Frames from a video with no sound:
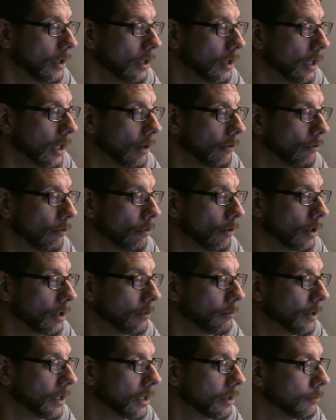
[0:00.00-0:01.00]
Everyone
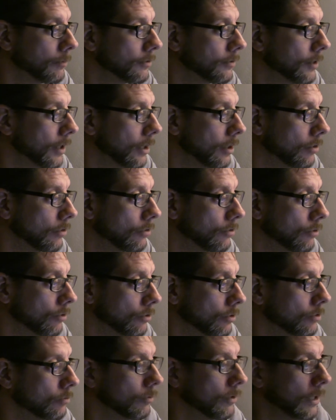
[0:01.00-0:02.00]
can make a mistake or two.
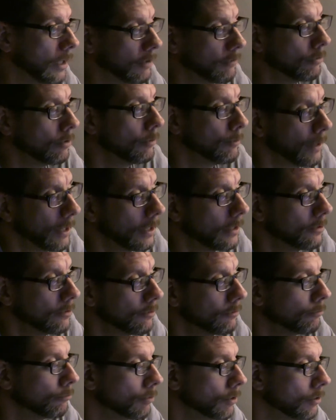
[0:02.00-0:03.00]
It's when every page
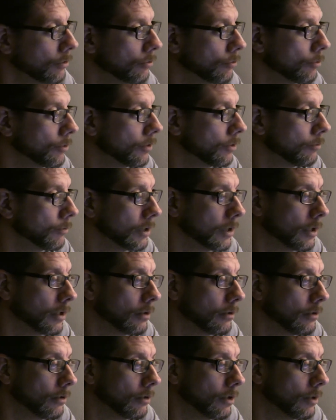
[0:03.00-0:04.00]
is riddled with them. You
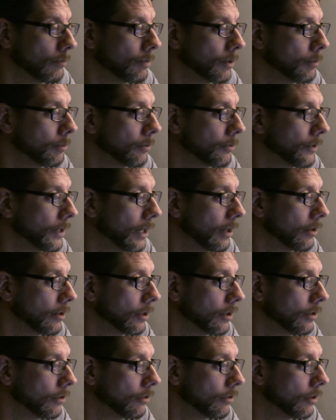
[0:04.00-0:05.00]
get people
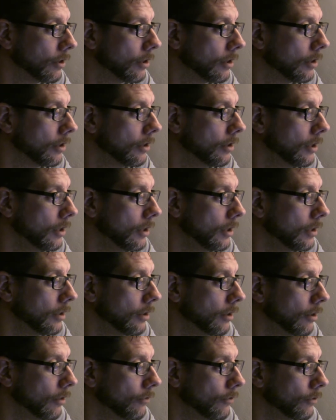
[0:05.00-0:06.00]
doubting your,
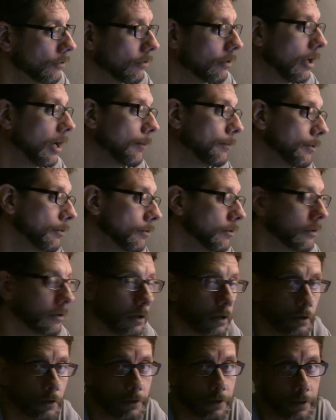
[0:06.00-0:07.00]
if you're sloppy with the
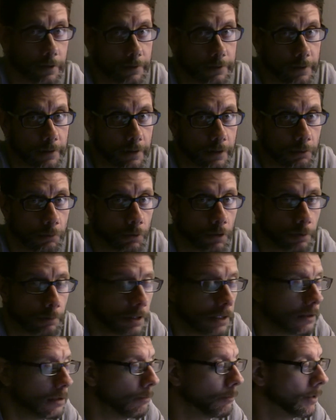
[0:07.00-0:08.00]
little things, they think, what
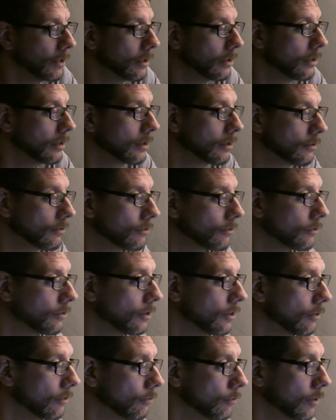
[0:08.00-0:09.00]
about the big things?
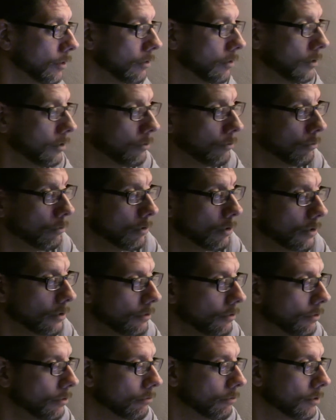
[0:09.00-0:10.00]
Did you really
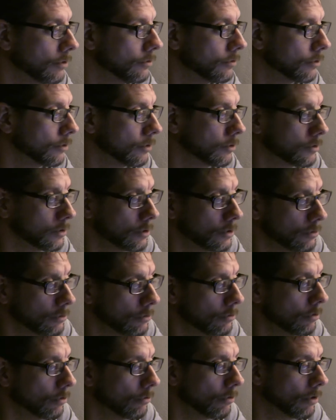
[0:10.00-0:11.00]
do the research? Did you
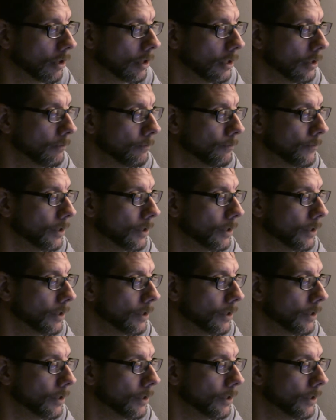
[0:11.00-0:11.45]
do it right?